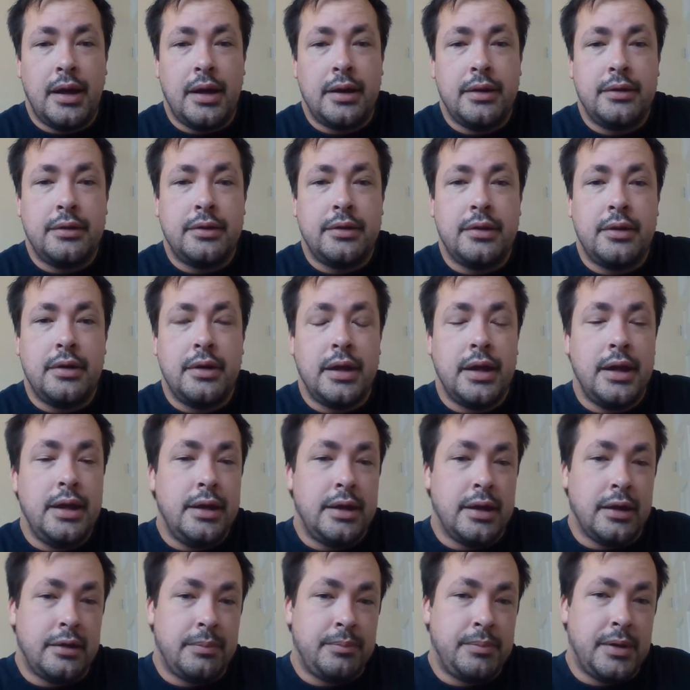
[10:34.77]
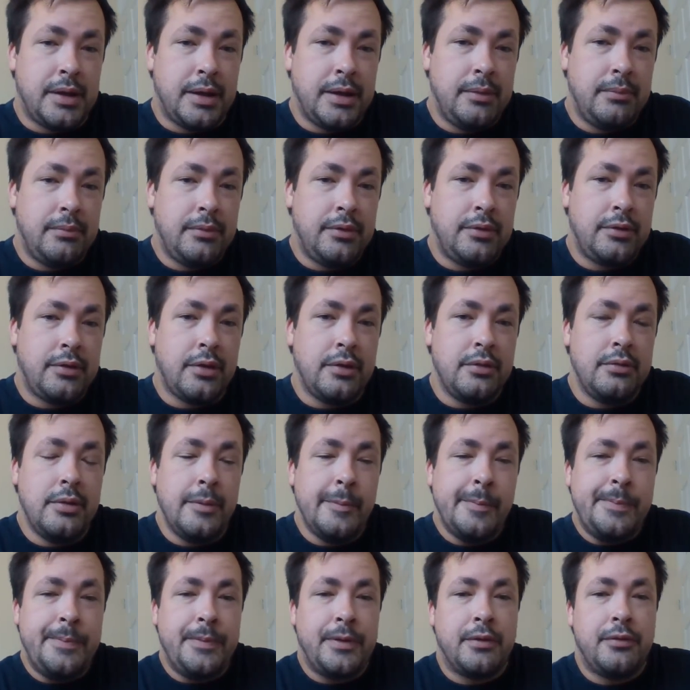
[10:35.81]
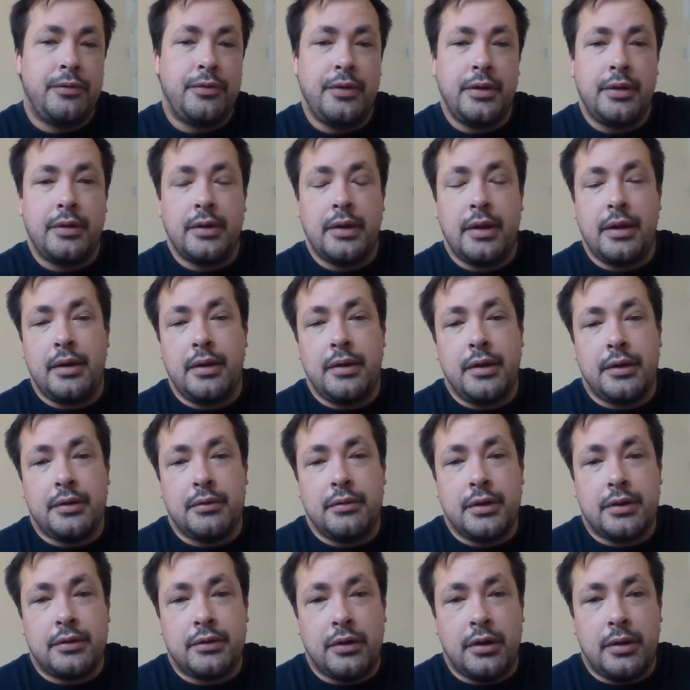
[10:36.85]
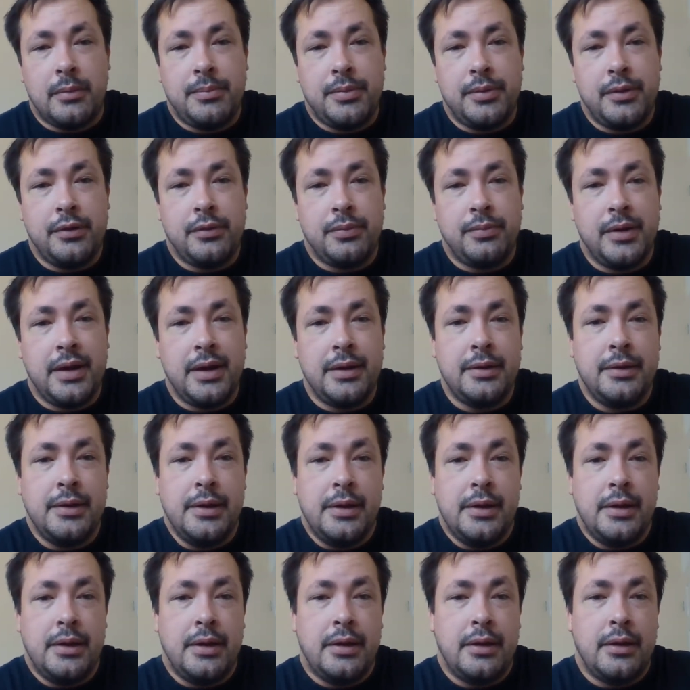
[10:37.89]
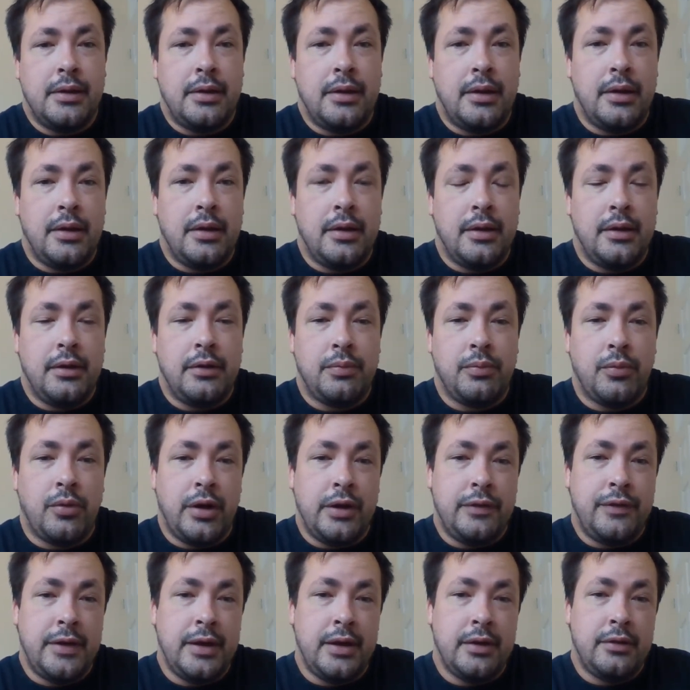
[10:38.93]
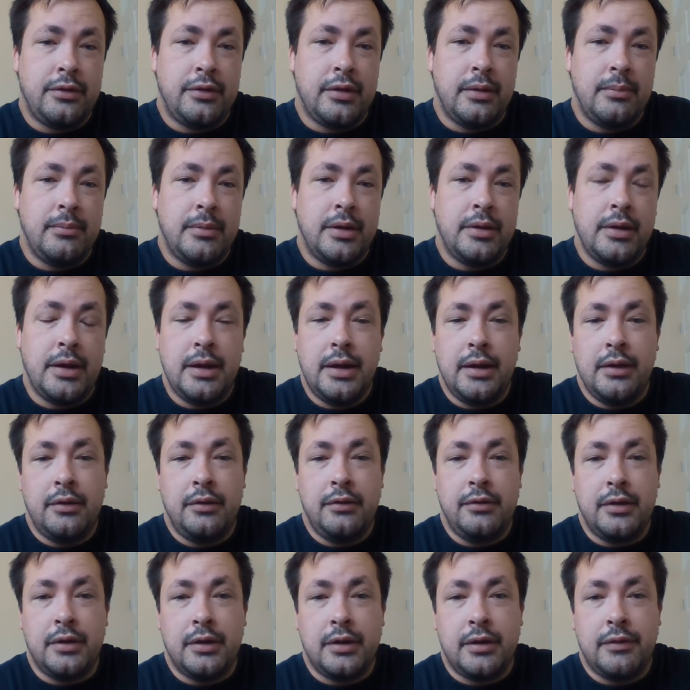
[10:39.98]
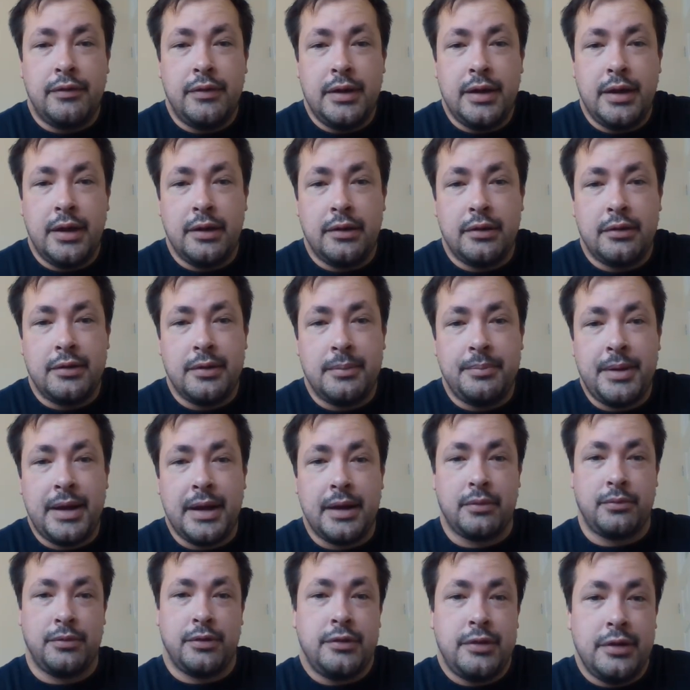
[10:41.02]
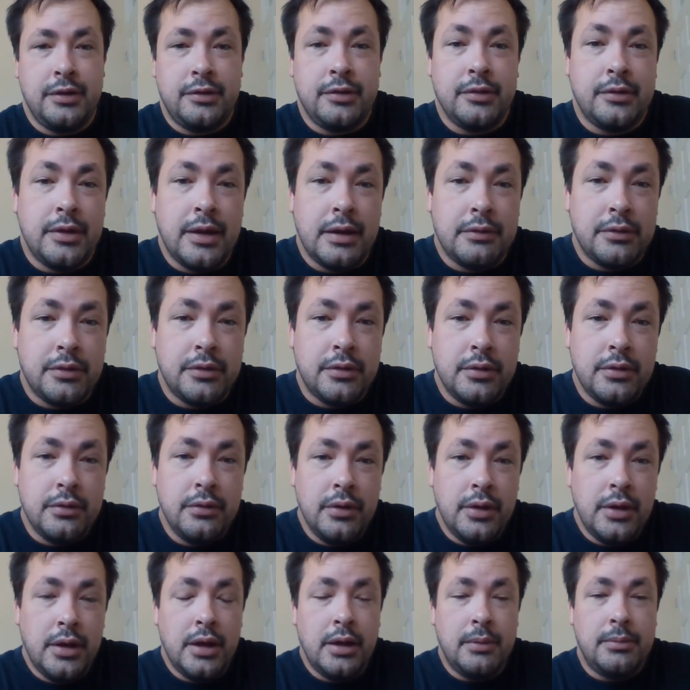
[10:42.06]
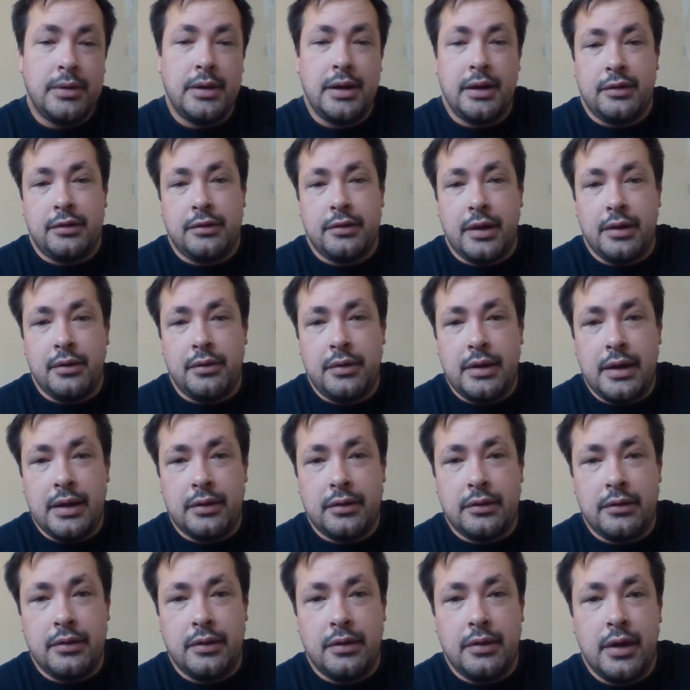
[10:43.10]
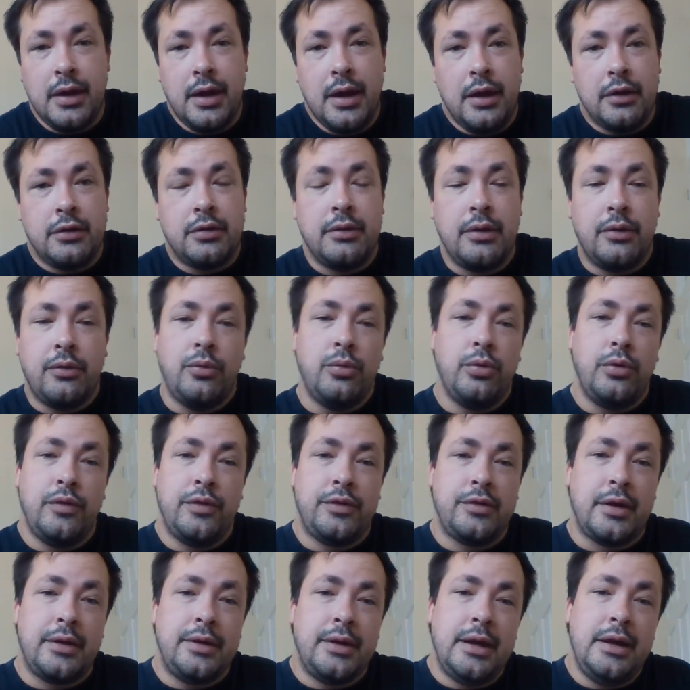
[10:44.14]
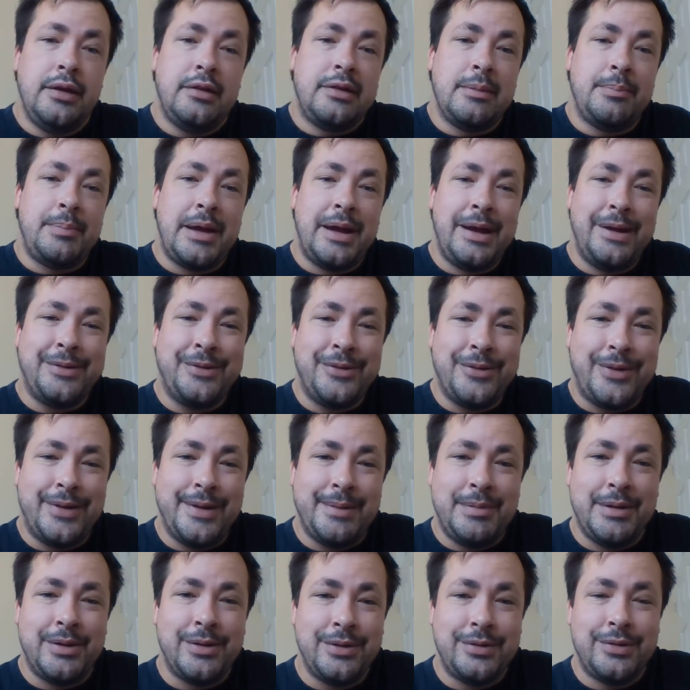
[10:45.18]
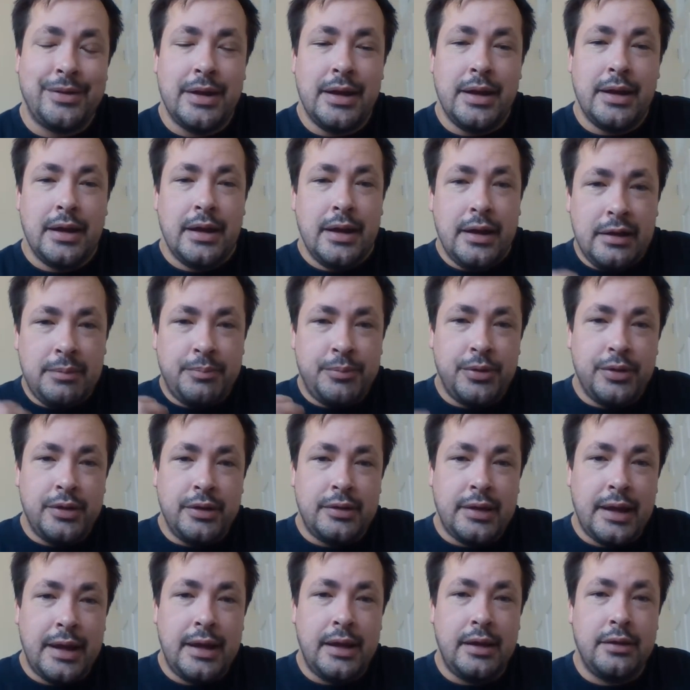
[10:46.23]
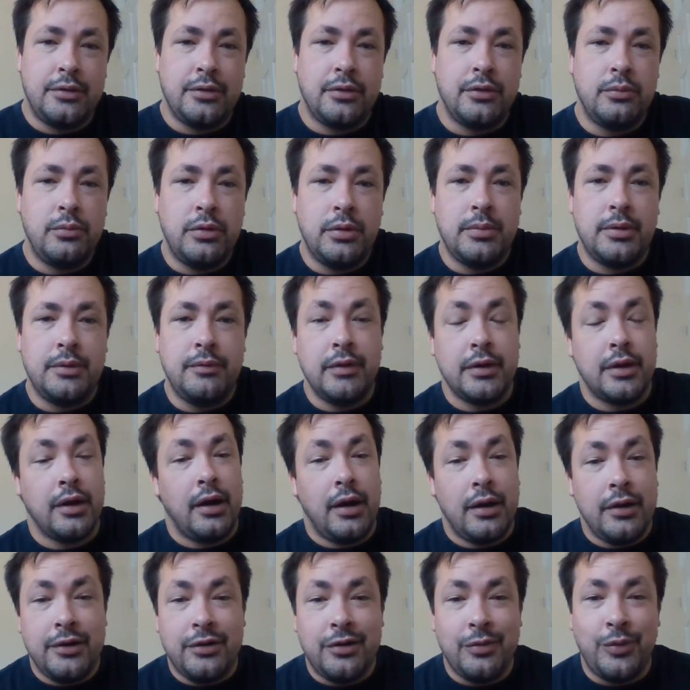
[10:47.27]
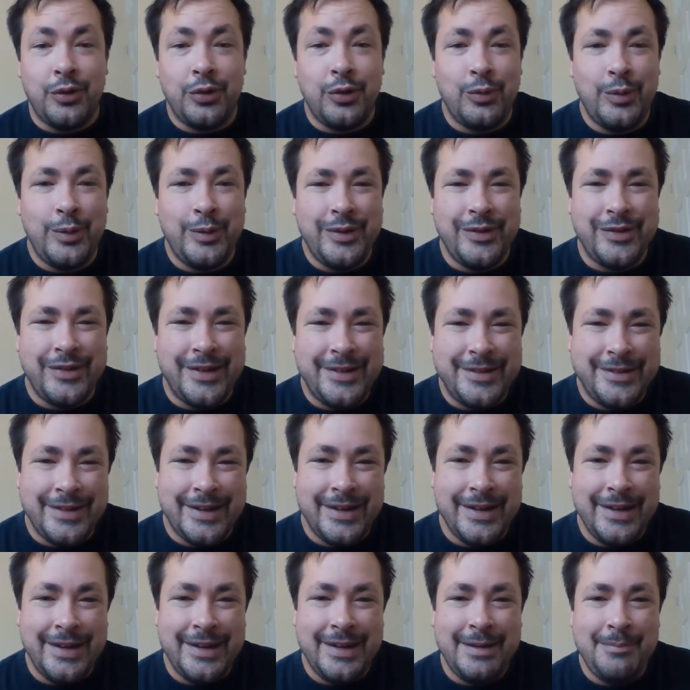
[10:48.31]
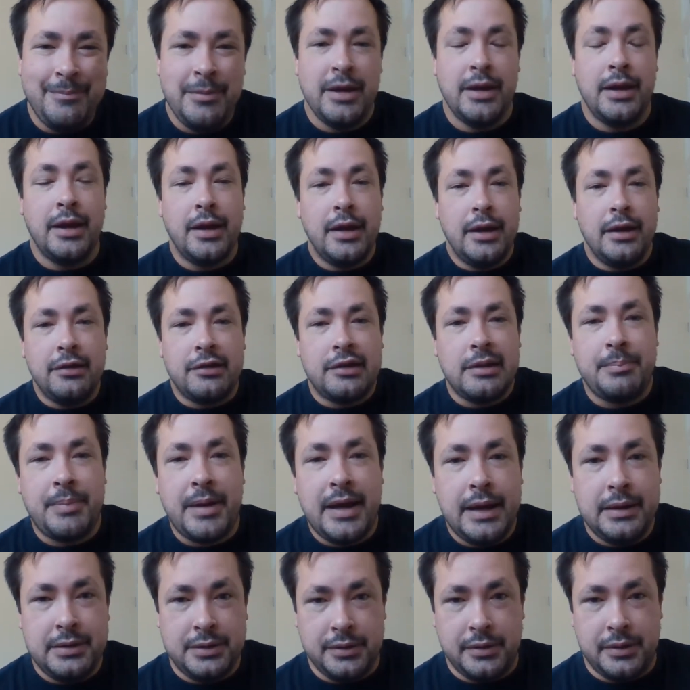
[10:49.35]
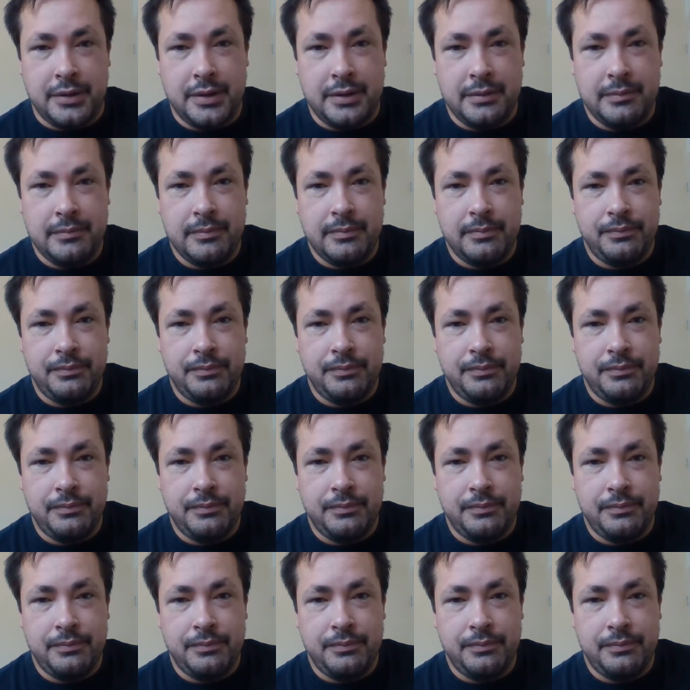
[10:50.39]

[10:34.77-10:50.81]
And uh, he gets blamed. So, for uh, another example, is when uh, his wife hits him and he instinctively hits her back, which he should never do. But let's say on that, so, so all of a sudden he's the bad guy because he's put his hands on a woman. Regardless of what the woman's done to him, he is the bad guy.